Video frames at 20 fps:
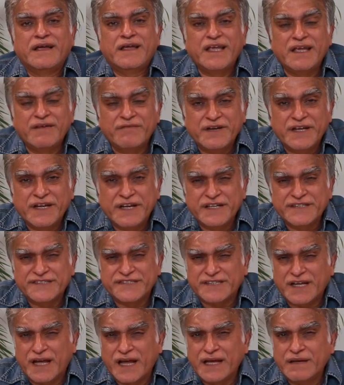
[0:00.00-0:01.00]
even in
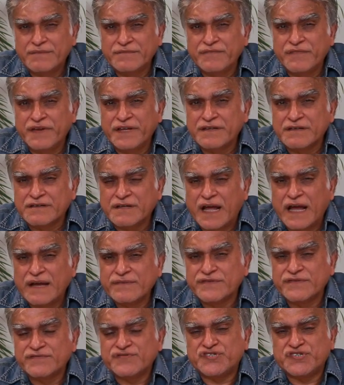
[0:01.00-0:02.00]
his time, in the
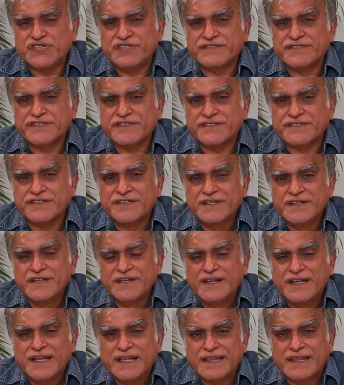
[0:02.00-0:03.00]
times of Jesus,
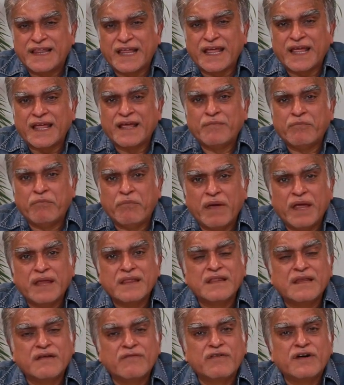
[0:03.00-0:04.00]
they
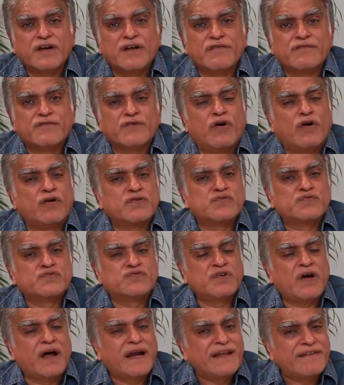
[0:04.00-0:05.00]
made the word of God to
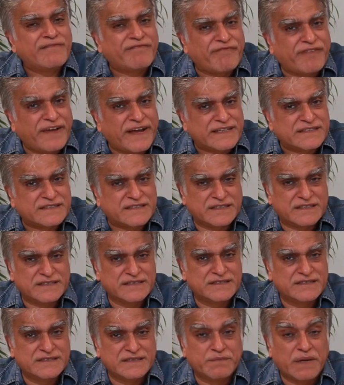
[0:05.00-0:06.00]
non effect,
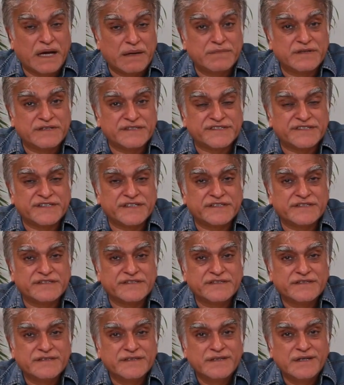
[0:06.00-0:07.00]
the Bible says.
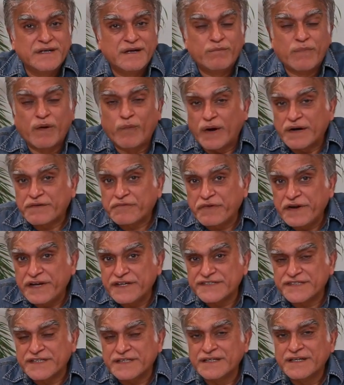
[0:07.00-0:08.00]
By what
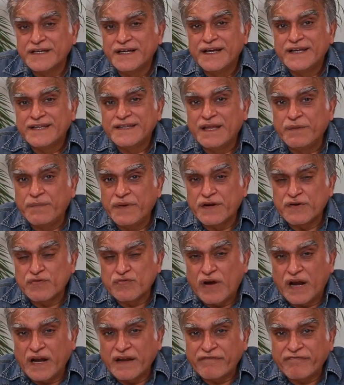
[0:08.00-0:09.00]
reason? They made it
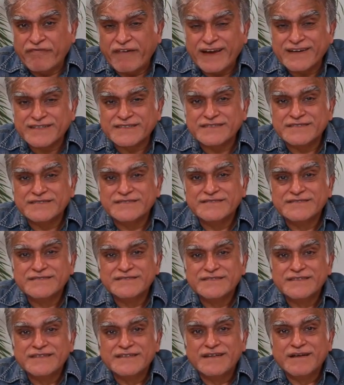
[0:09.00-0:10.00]
non effect?
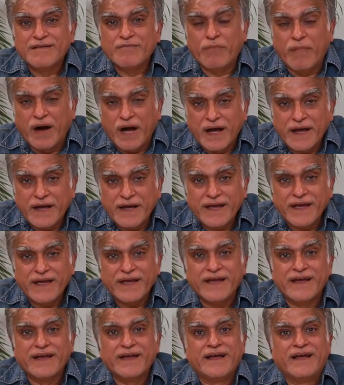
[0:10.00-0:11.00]
By
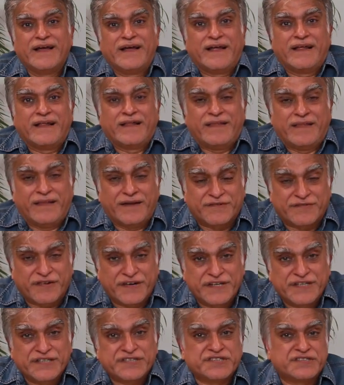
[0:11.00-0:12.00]
the
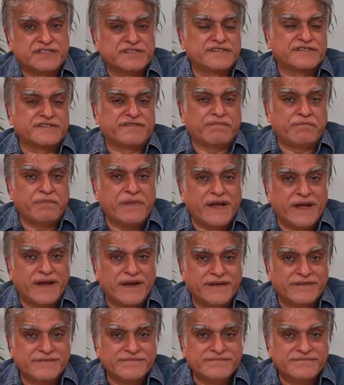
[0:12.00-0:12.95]
traditions of men.